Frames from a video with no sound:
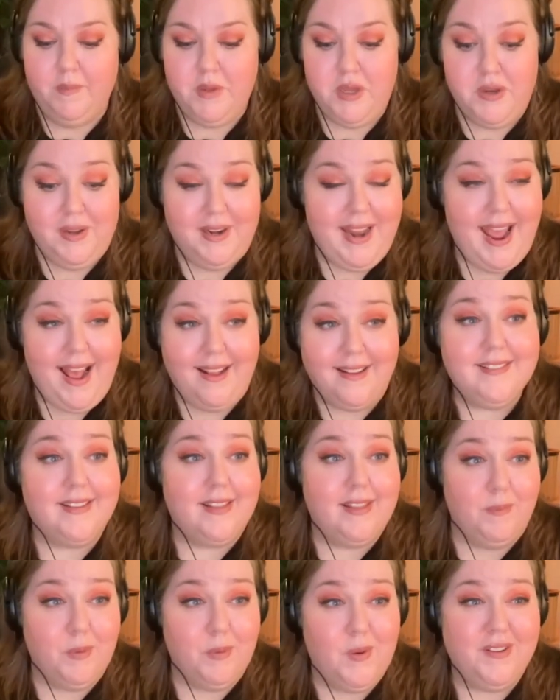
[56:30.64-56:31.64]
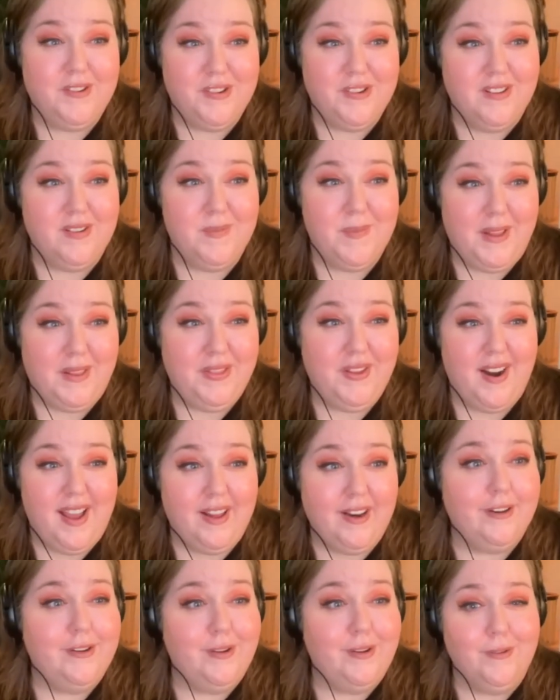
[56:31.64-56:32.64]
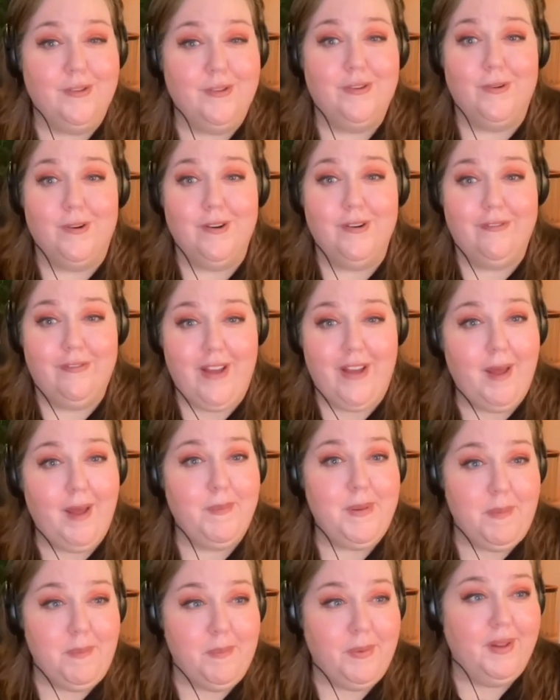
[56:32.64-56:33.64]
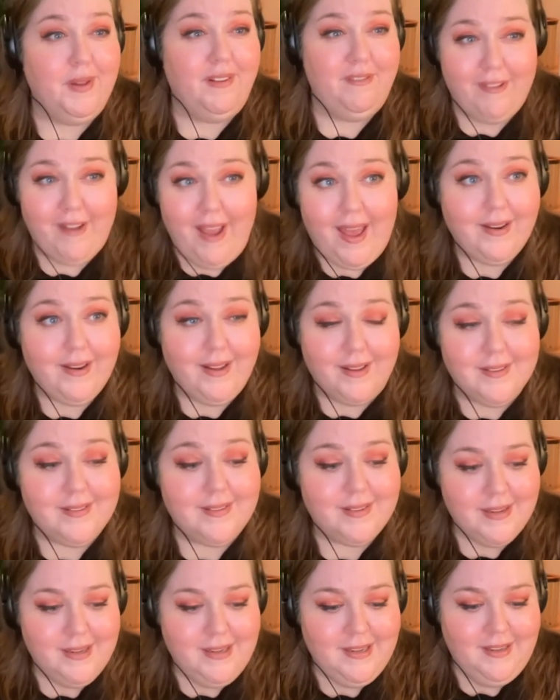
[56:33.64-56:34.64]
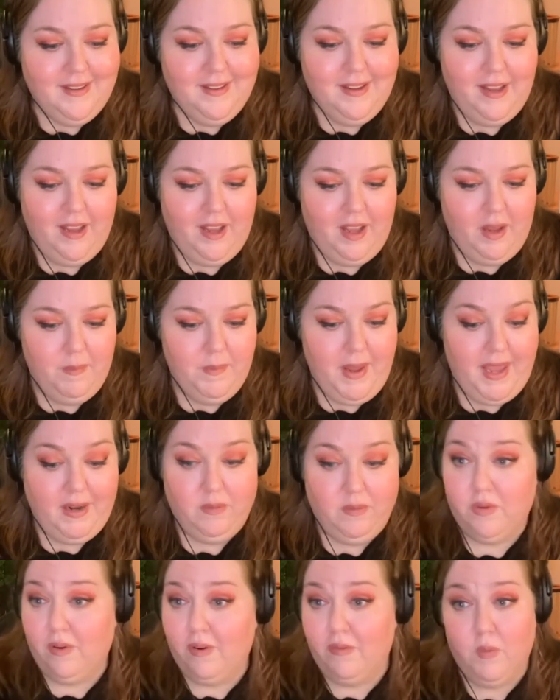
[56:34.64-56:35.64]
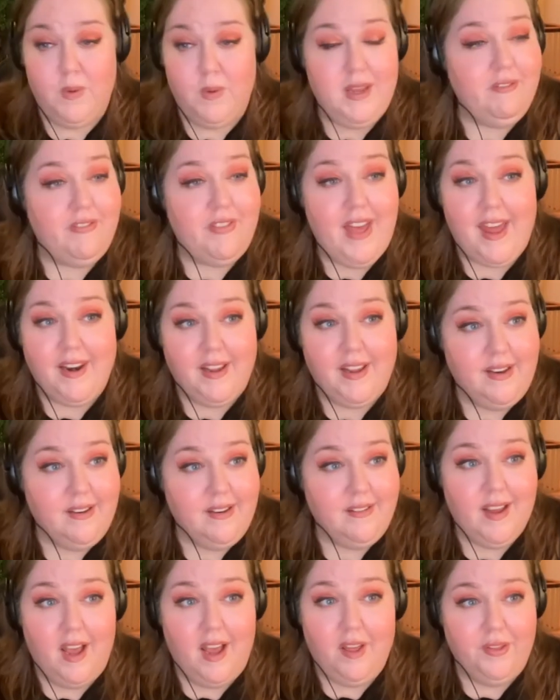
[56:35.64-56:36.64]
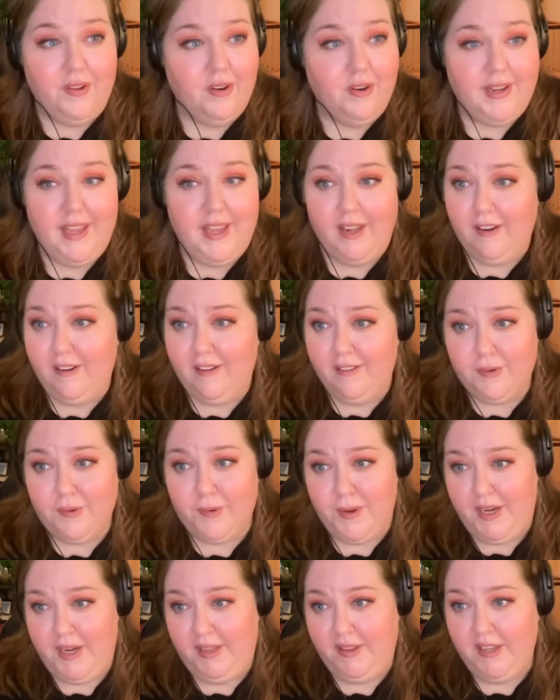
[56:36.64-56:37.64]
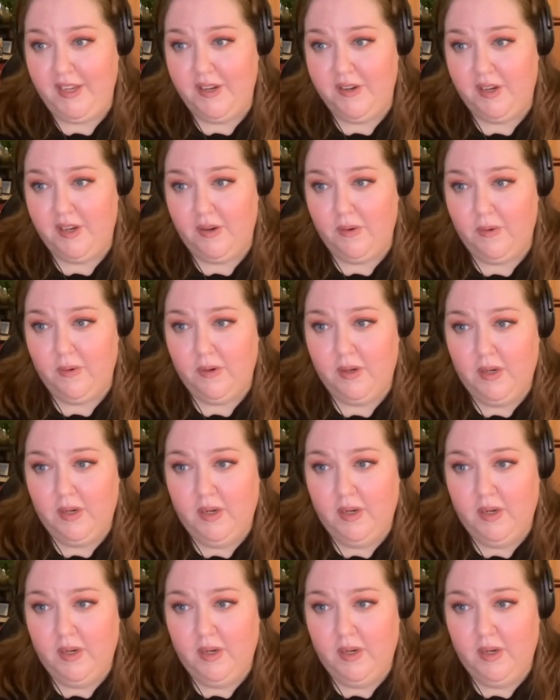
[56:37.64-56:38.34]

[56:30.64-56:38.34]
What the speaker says: You can ask them questions about their attitudes toward fat people and fatness, and sort of weave that into other candidate screening that you do.